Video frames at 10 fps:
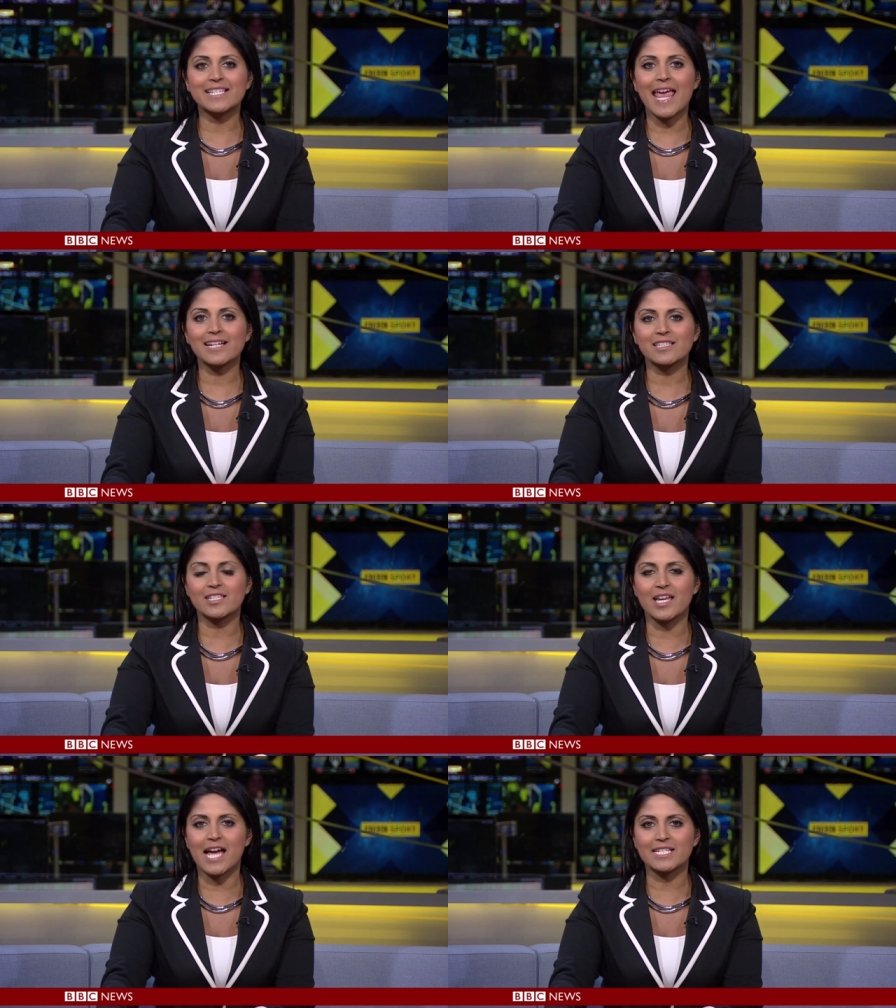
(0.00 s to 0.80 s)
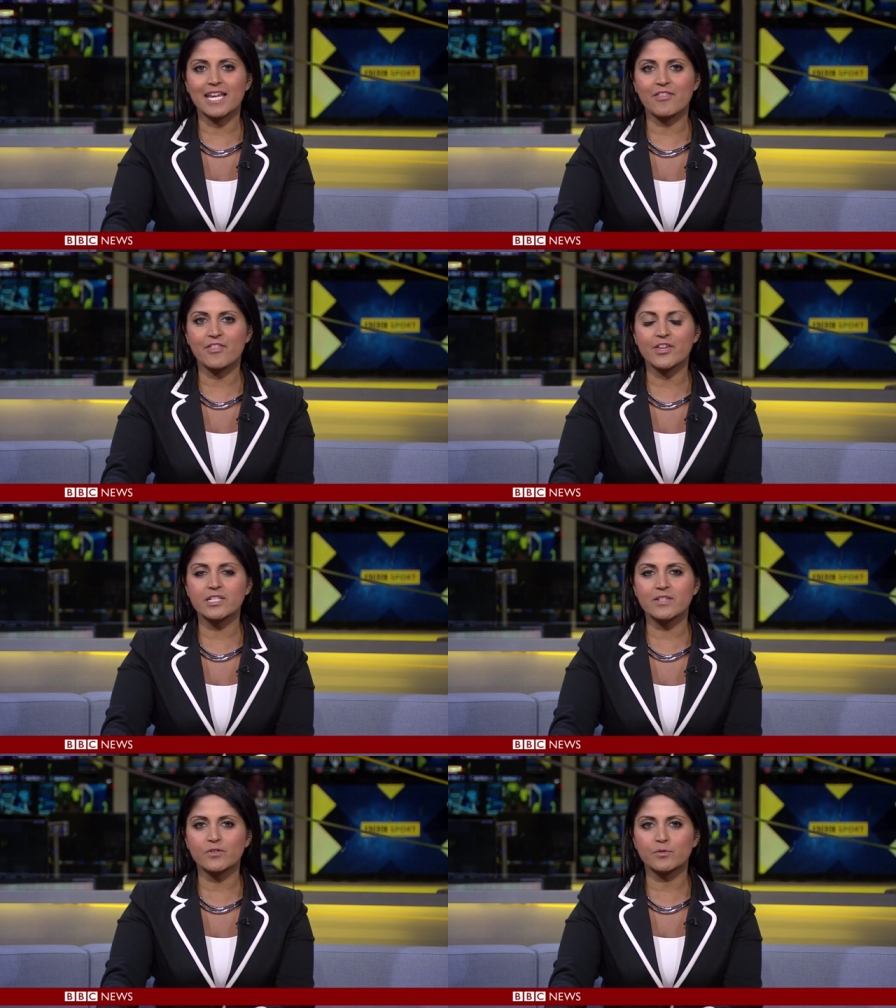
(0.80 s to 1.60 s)
Exeter had a
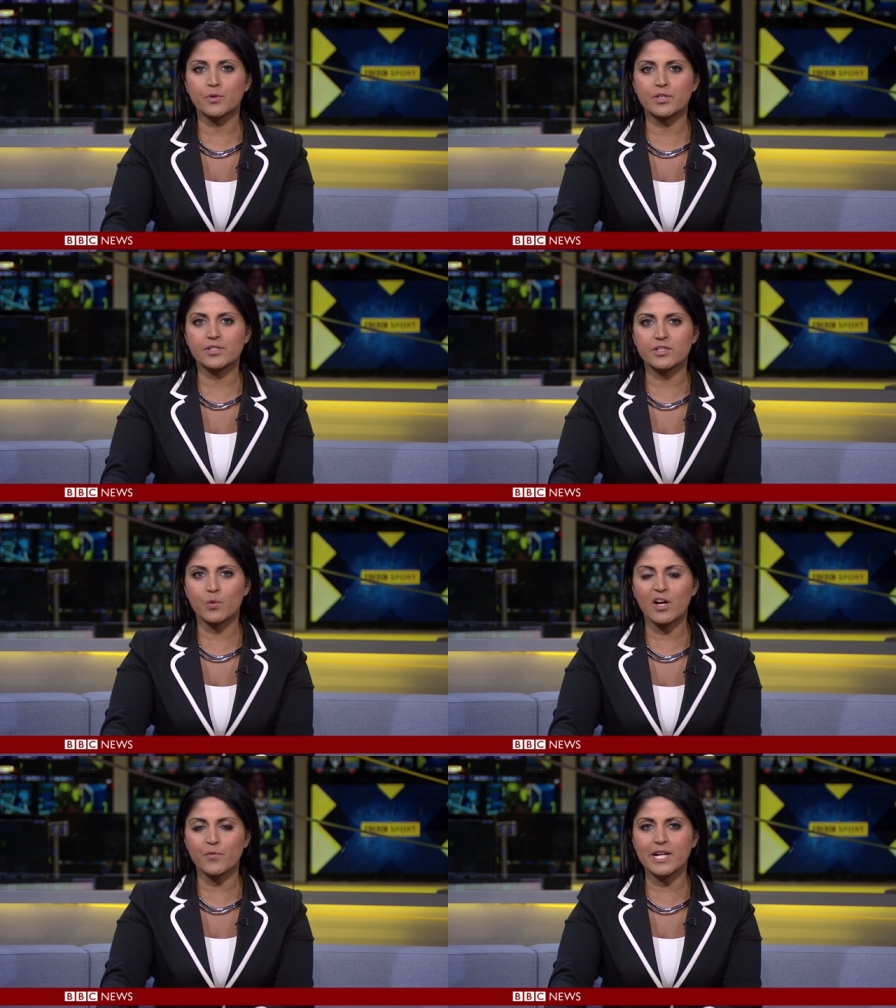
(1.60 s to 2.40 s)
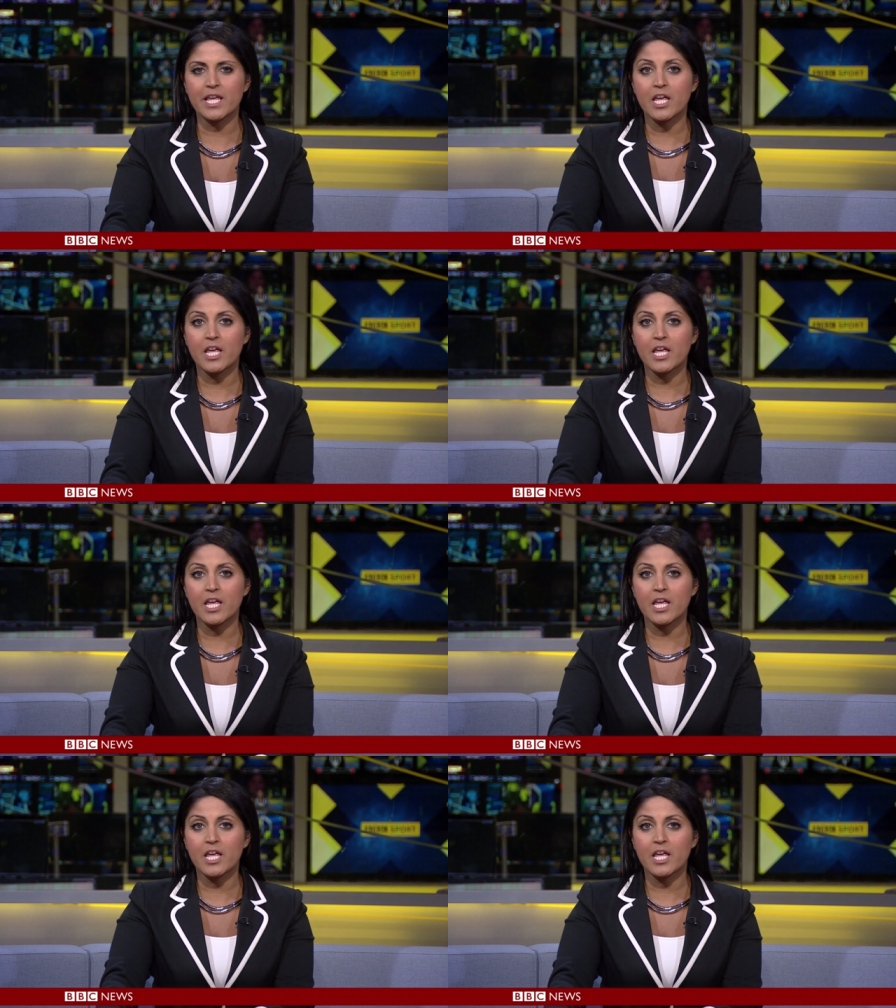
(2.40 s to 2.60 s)
34 points to 12 win